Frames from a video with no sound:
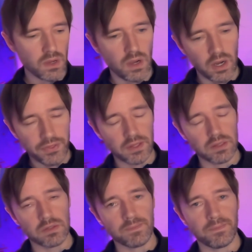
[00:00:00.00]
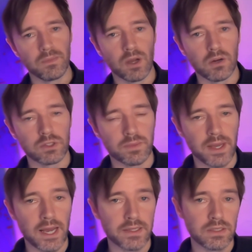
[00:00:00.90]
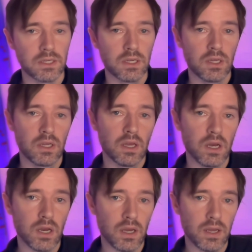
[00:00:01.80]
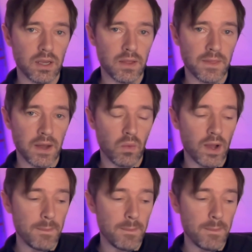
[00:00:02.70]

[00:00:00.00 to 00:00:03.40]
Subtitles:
I think there's goals to be had in that way.